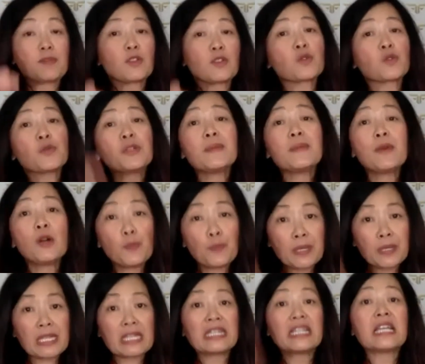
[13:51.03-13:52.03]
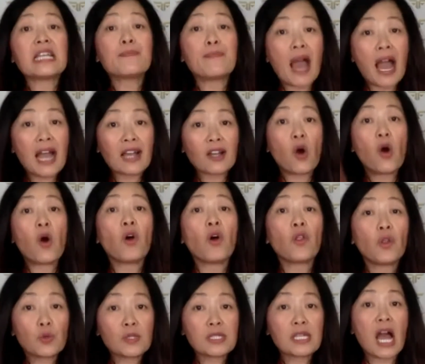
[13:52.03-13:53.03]
So it's really about peeling back all
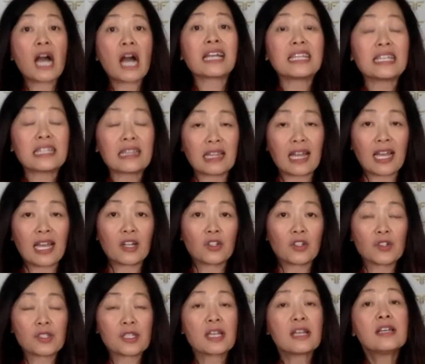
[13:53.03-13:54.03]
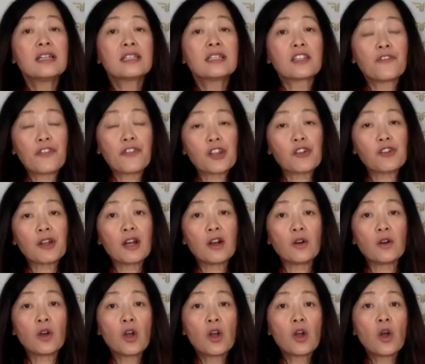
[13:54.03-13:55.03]
those onion layers to figure out